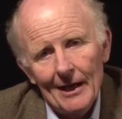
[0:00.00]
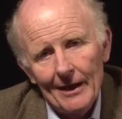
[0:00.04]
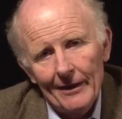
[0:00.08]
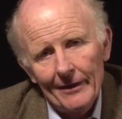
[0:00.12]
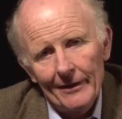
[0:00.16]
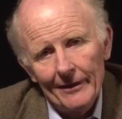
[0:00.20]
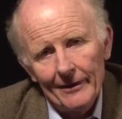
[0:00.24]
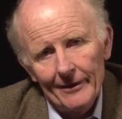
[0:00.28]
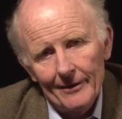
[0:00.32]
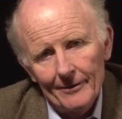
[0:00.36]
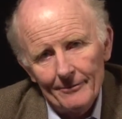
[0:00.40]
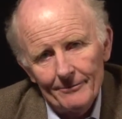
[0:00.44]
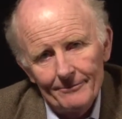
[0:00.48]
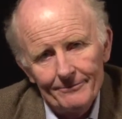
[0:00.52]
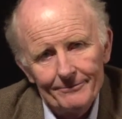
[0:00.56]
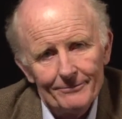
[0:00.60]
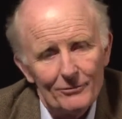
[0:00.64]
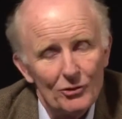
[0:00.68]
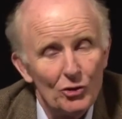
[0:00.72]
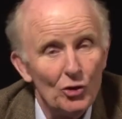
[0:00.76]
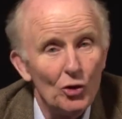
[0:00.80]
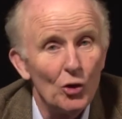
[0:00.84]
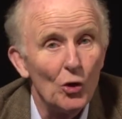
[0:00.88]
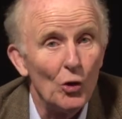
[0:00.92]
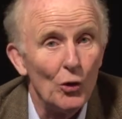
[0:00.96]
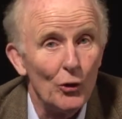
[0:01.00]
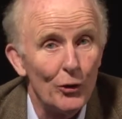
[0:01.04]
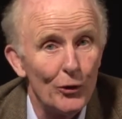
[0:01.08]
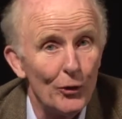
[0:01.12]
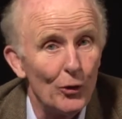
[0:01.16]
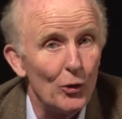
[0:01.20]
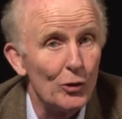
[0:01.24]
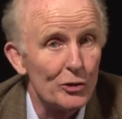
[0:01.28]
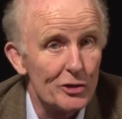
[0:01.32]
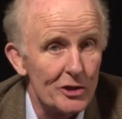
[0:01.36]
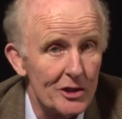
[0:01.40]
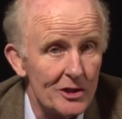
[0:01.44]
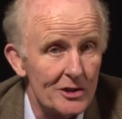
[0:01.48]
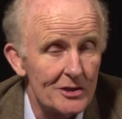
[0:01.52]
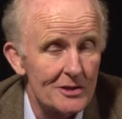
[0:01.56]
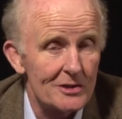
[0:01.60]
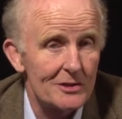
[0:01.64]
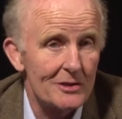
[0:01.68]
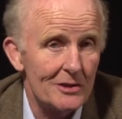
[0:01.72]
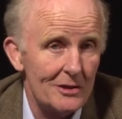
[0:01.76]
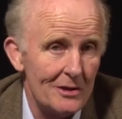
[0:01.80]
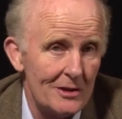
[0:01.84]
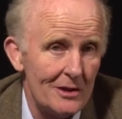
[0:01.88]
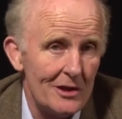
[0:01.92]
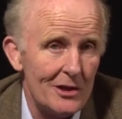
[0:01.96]
And the core thought
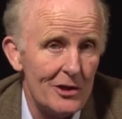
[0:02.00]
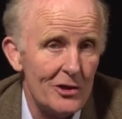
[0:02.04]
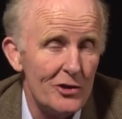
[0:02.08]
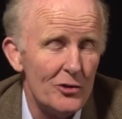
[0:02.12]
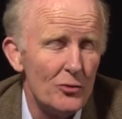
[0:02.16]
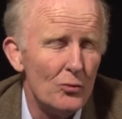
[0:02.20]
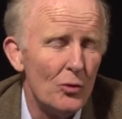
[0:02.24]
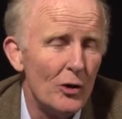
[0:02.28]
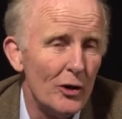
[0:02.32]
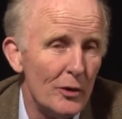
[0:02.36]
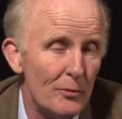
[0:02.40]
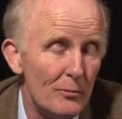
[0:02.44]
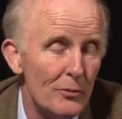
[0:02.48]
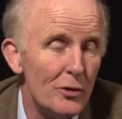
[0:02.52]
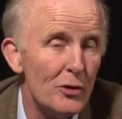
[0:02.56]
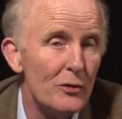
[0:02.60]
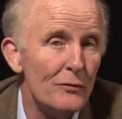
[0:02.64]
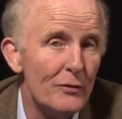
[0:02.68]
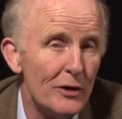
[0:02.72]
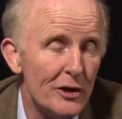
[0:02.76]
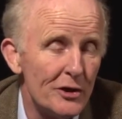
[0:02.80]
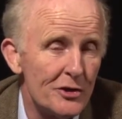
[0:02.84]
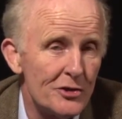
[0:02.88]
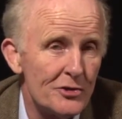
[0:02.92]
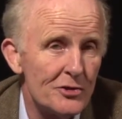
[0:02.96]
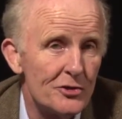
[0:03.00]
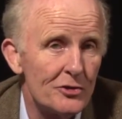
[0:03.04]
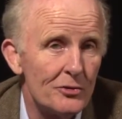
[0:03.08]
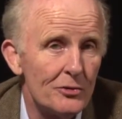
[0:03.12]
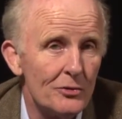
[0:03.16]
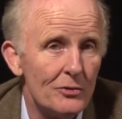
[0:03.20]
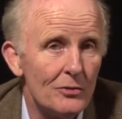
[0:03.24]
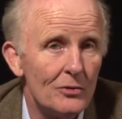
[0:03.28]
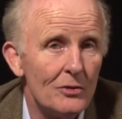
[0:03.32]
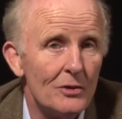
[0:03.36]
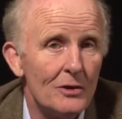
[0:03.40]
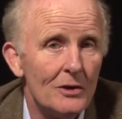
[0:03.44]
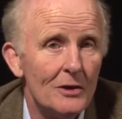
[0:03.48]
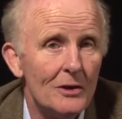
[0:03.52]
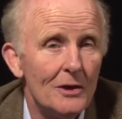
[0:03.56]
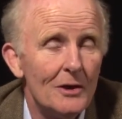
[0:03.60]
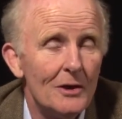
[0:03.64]
is you want to move into